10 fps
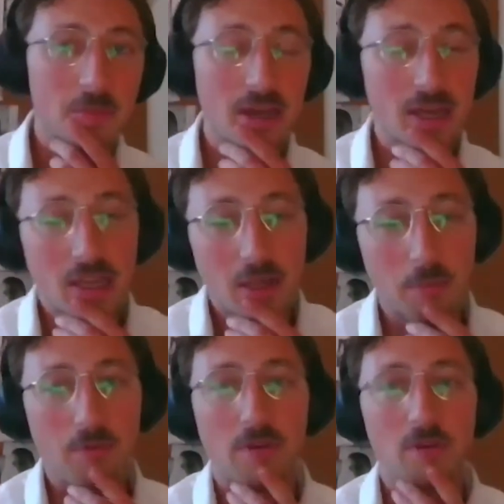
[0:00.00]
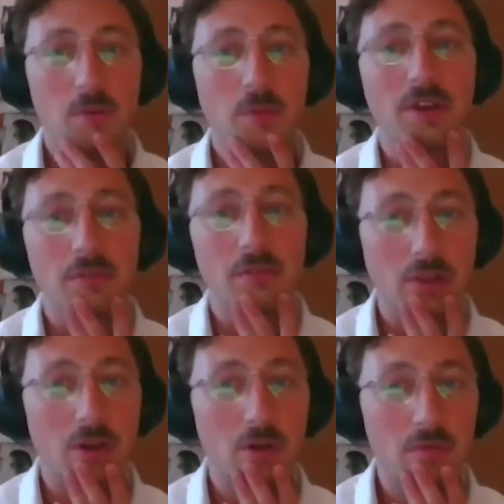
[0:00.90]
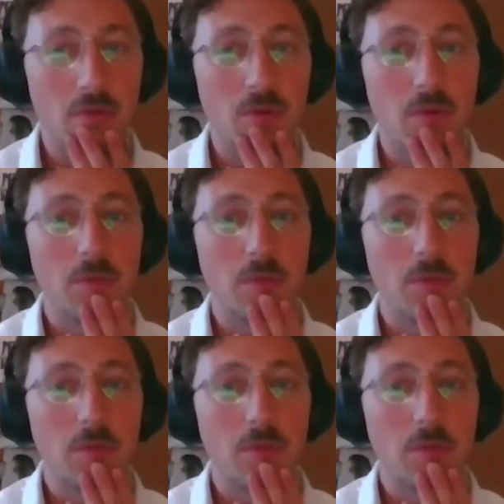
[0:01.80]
by Professor Marie van der Heuvel,